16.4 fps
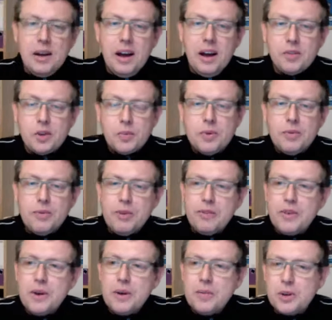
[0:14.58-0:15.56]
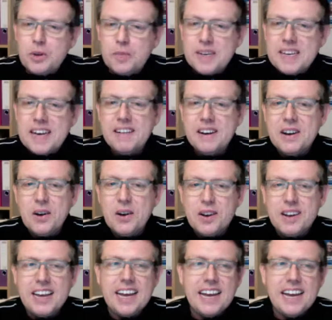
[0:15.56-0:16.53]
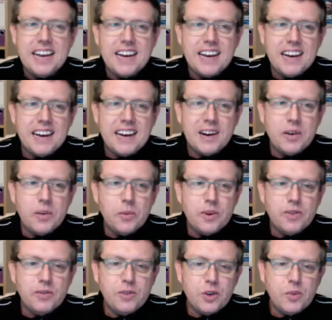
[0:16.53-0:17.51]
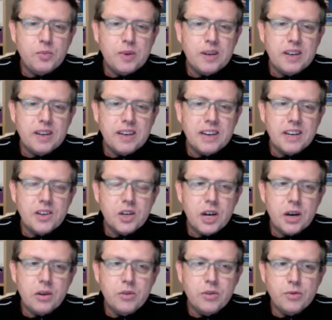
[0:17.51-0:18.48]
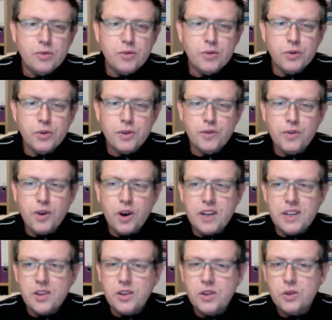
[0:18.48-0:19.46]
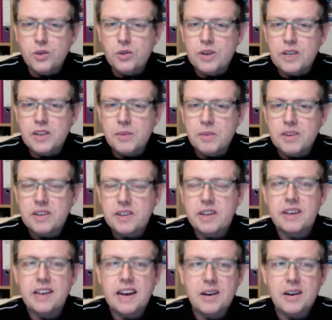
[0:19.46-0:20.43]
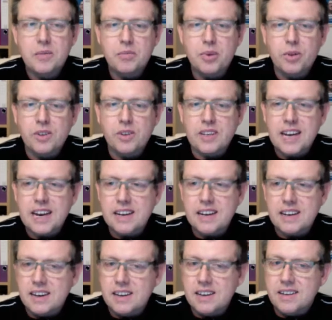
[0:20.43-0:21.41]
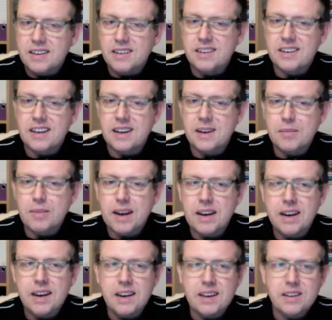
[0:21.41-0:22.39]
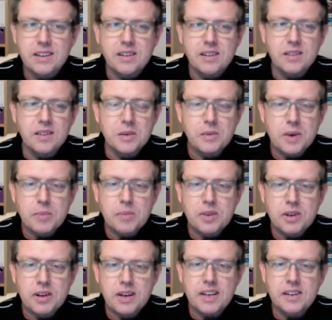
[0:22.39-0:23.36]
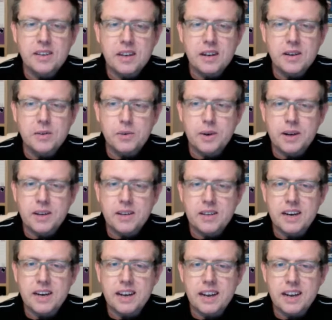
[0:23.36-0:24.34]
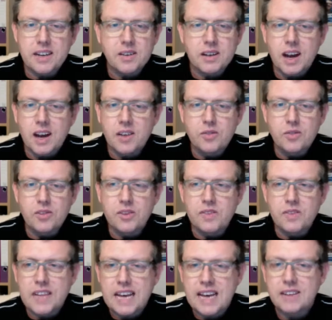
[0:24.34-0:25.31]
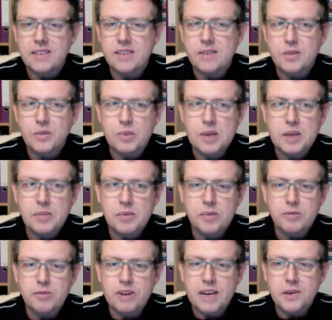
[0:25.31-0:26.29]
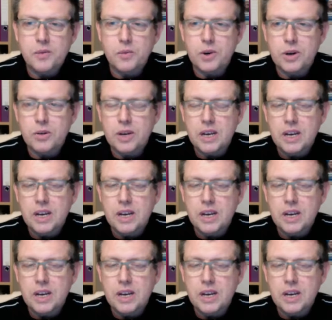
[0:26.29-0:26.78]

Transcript: just been reviewing what's been going on, and we've just been chosen for the Friday story to be sent out on Procter Gallagher's mailing list and on their website. So it's going out to hundreds of thousands of people all around the world